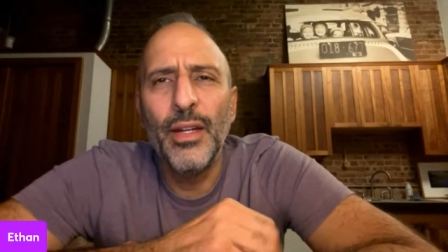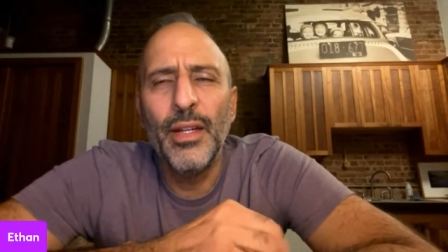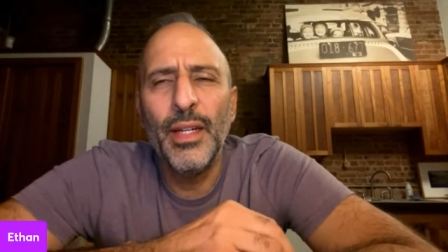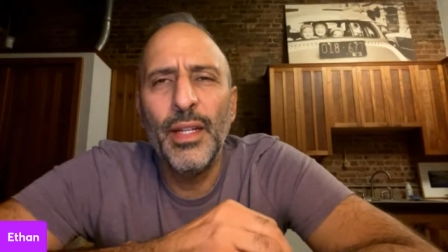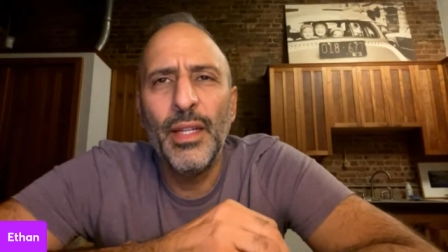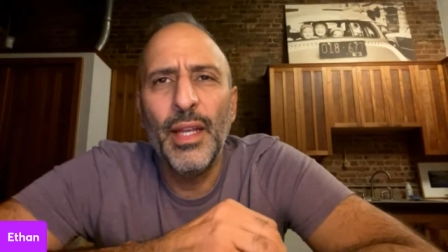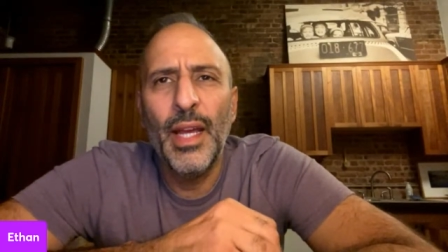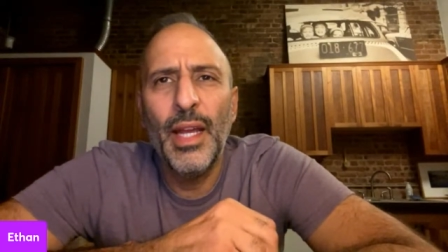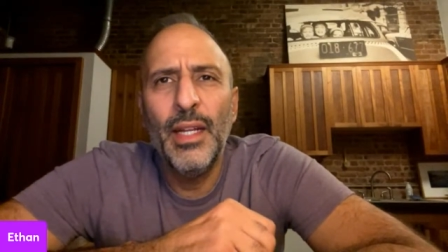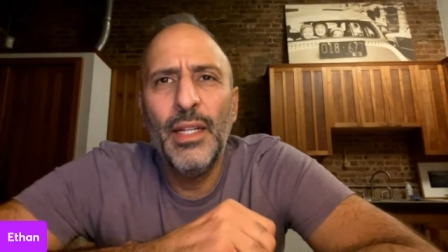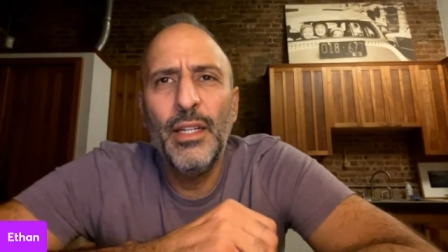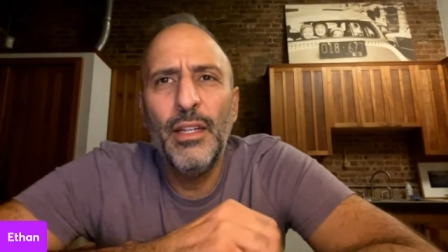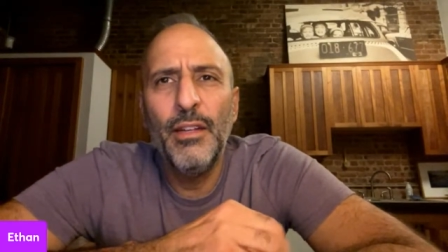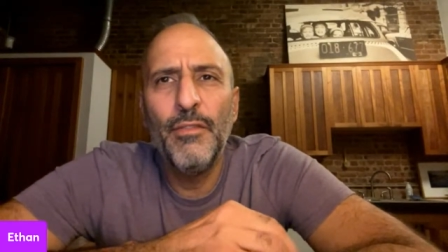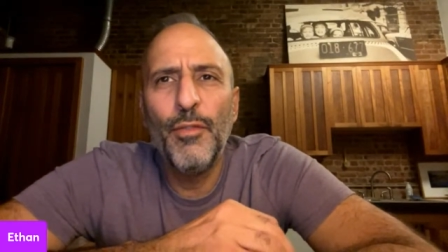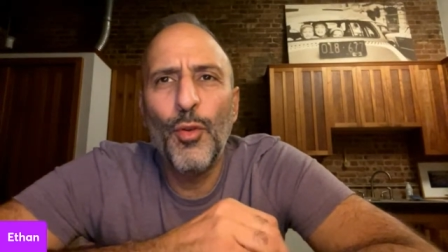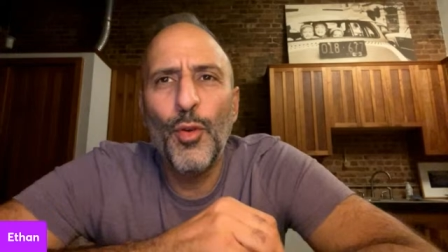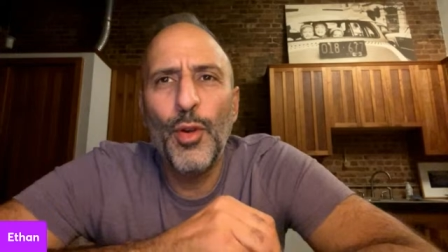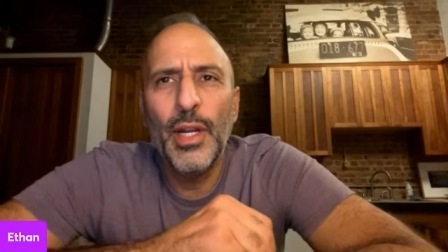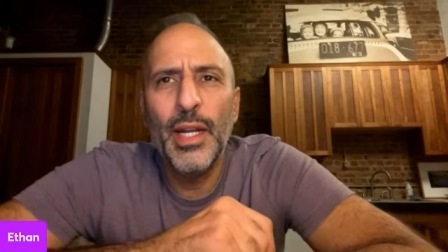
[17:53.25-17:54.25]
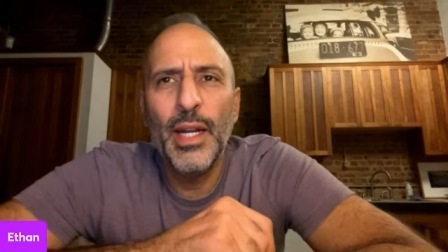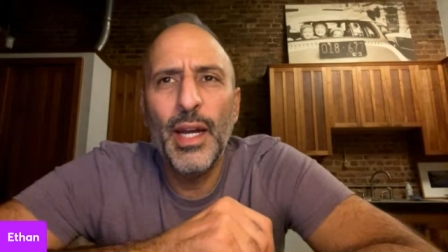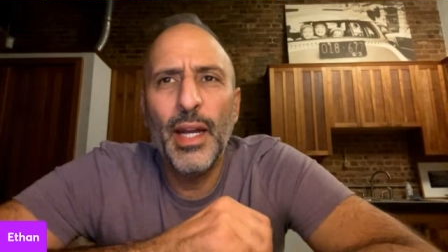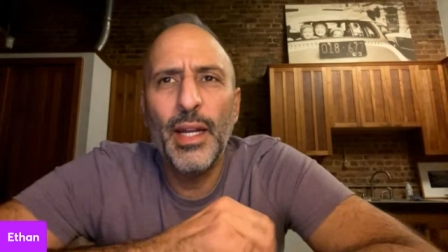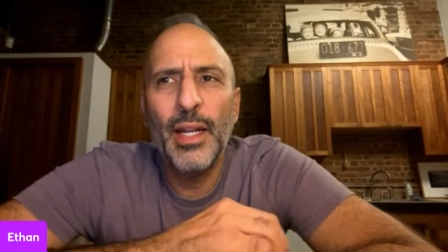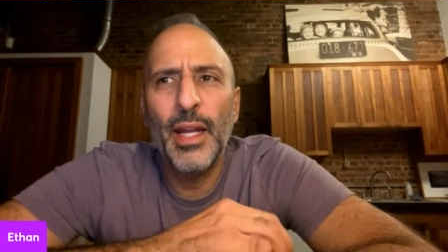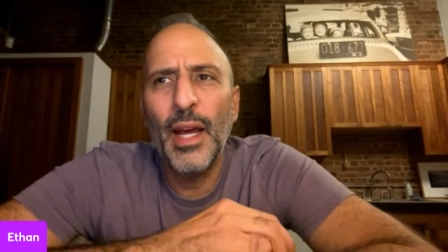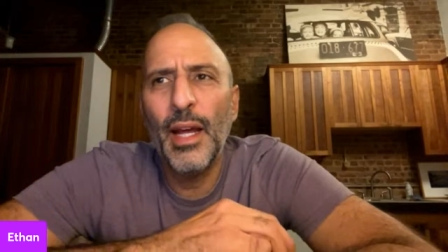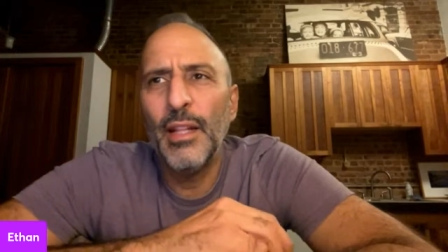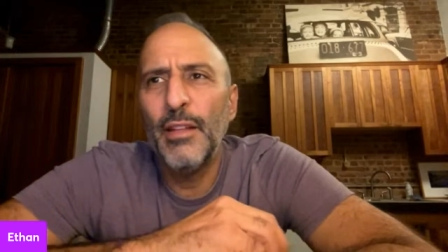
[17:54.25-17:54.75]
in the 1849
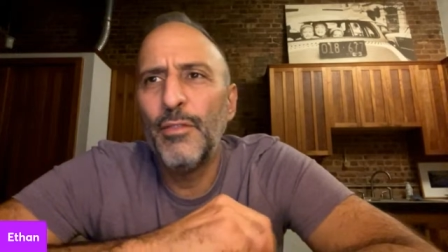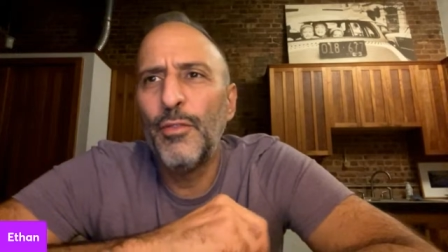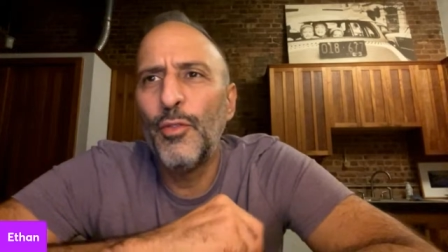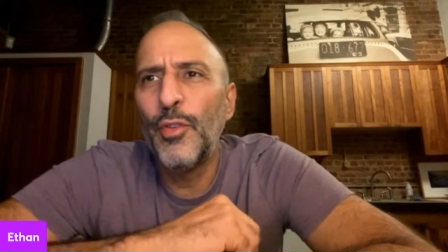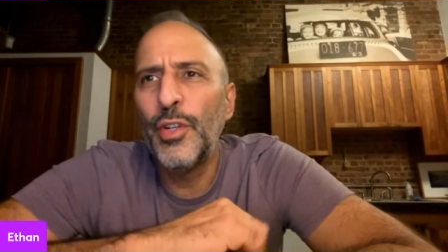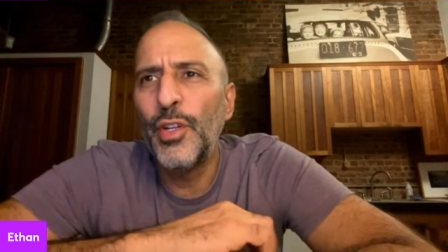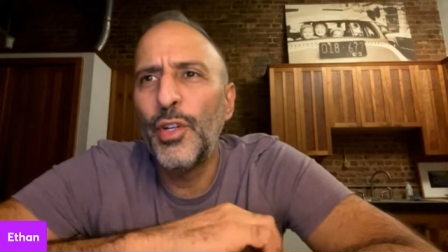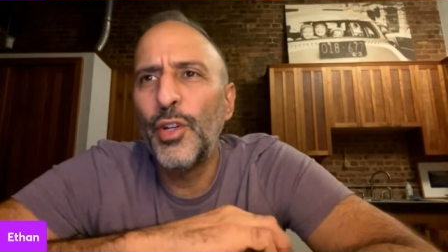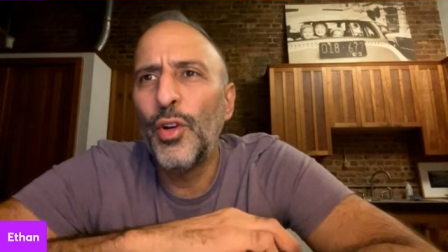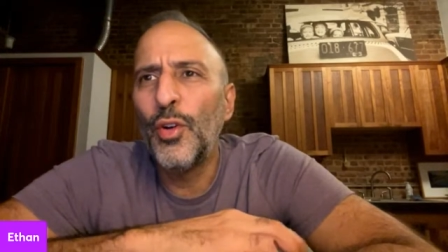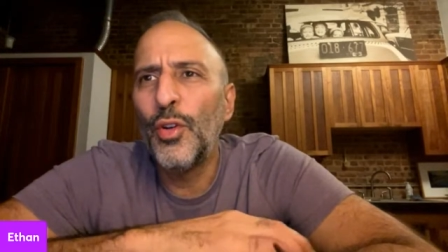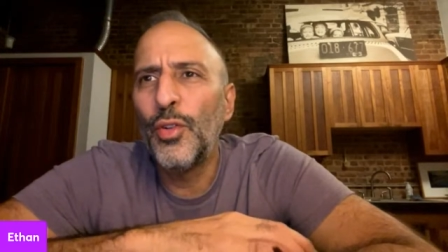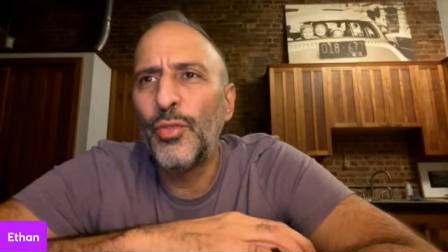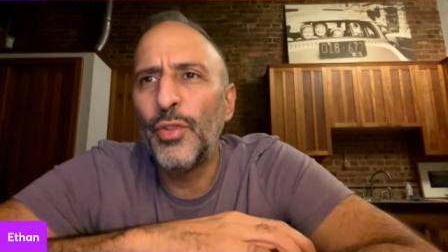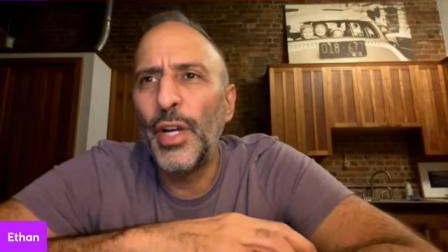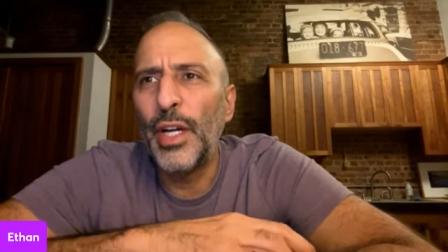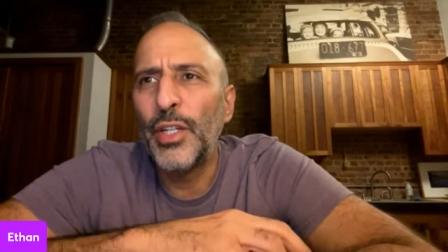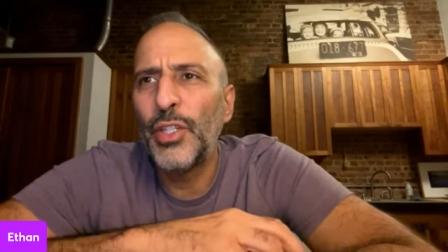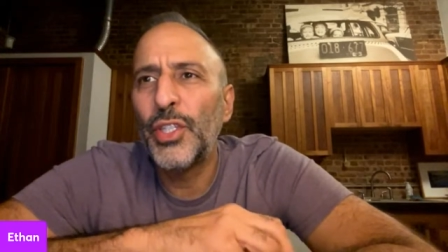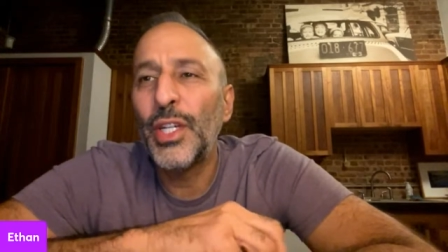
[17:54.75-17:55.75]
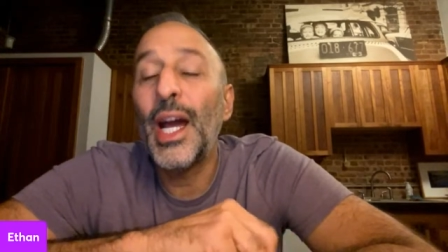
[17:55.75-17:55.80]
California gold rush.